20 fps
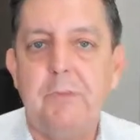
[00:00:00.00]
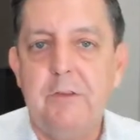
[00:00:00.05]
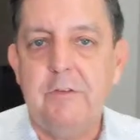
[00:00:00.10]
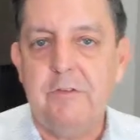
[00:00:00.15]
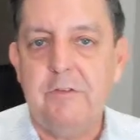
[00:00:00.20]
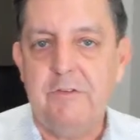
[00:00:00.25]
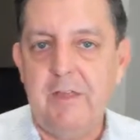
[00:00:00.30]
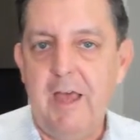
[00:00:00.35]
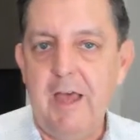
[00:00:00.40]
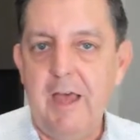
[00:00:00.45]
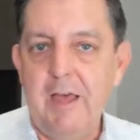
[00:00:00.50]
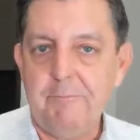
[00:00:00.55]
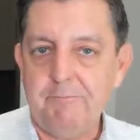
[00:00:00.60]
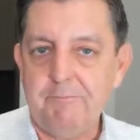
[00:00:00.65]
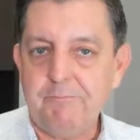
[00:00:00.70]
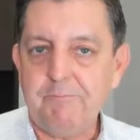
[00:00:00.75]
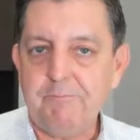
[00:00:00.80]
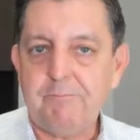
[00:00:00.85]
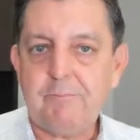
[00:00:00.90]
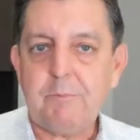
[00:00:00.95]
set
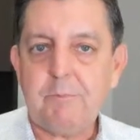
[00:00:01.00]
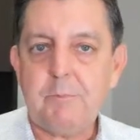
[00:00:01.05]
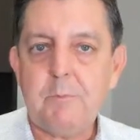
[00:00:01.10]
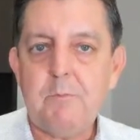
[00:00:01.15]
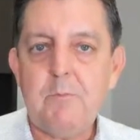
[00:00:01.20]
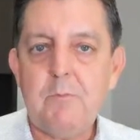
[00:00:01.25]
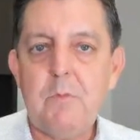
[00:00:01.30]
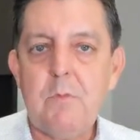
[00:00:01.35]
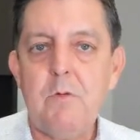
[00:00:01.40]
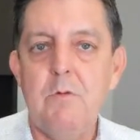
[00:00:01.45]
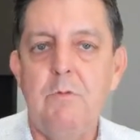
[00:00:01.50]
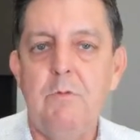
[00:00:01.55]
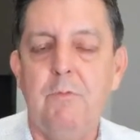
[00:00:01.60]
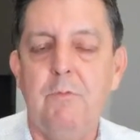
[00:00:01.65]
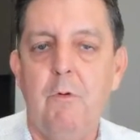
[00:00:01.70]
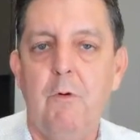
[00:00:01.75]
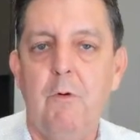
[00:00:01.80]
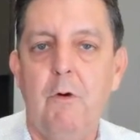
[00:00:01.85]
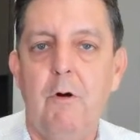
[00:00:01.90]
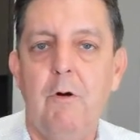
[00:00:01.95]

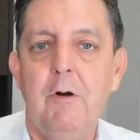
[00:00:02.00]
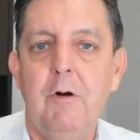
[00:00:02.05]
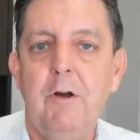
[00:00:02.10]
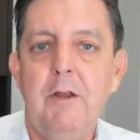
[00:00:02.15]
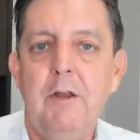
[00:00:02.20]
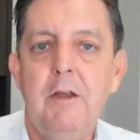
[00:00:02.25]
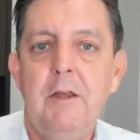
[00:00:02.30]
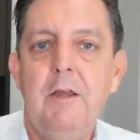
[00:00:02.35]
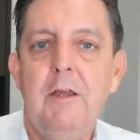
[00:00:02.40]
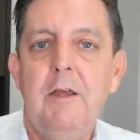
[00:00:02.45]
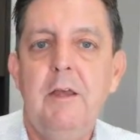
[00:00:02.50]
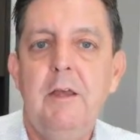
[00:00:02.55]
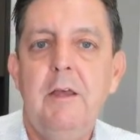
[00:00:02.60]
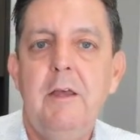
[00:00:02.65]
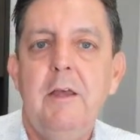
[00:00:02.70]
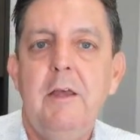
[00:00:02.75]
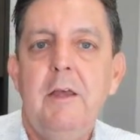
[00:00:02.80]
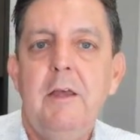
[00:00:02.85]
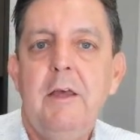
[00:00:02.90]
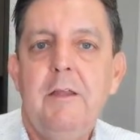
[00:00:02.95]
for
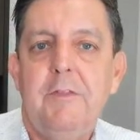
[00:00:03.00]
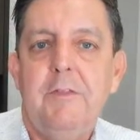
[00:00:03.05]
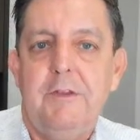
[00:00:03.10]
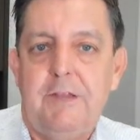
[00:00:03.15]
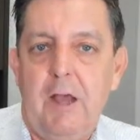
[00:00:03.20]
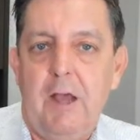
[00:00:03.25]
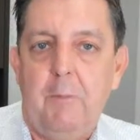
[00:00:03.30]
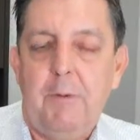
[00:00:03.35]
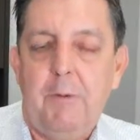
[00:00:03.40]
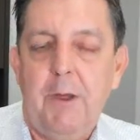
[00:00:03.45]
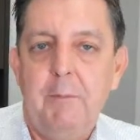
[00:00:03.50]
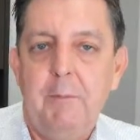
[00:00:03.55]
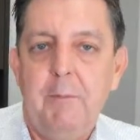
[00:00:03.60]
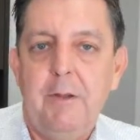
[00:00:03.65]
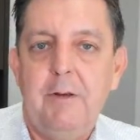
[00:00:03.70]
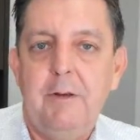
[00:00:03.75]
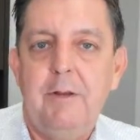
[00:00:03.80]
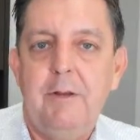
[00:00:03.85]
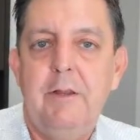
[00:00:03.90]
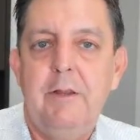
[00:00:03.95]
the down
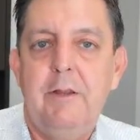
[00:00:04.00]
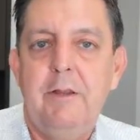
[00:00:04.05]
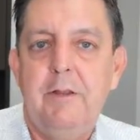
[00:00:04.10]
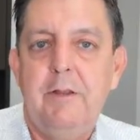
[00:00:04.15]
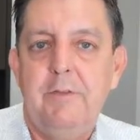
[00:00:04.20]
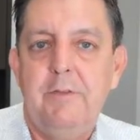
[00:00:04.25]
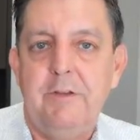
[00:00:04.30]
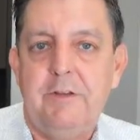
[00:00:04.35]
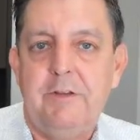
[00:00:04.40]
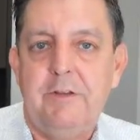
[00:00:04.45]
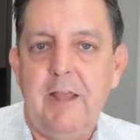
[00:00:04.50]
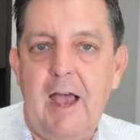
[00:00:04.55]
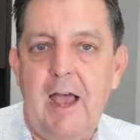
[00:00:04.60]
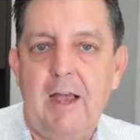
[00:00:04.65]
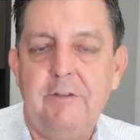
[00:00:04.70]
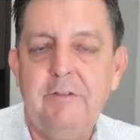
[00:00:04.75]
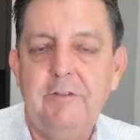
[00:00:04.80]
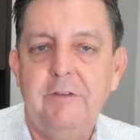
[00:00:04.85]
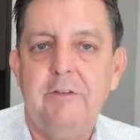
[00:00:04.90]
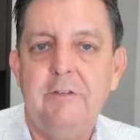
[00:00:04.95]
payment, the
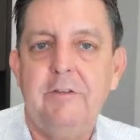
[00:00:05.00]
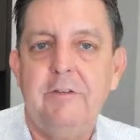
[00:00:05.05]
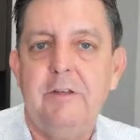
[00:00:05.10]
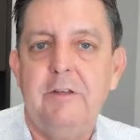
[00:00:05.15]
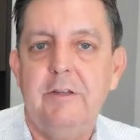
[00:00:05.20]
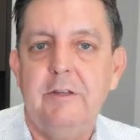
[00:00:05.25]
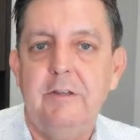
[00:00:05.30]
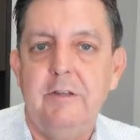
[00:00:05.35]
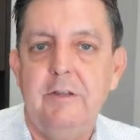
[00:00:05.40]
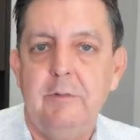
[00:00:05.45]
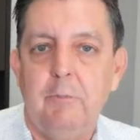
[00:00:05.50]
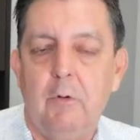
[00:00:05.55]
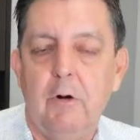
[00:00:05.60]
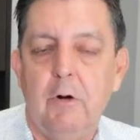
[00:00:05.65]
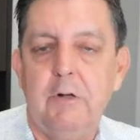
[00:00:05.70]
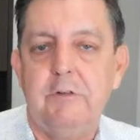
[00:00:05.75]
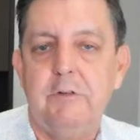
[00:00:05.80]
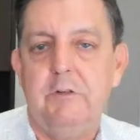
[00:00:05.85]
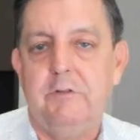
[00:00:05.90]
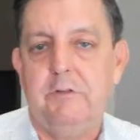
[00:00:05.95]
taxes, and the
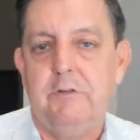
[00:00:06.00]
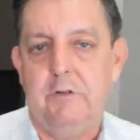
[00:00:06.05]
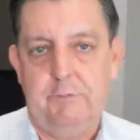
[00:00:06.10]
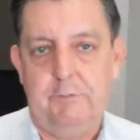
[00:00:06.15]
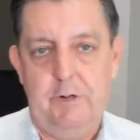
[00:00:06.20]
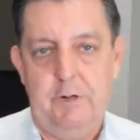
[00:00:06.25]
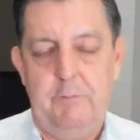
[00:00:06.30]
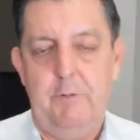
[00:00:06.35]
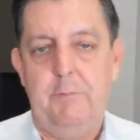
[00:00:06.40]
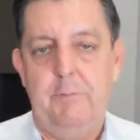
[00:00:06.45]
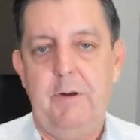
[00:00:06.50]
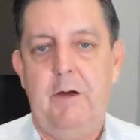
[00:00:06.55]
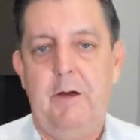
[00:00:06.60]
mortgage insurance premium.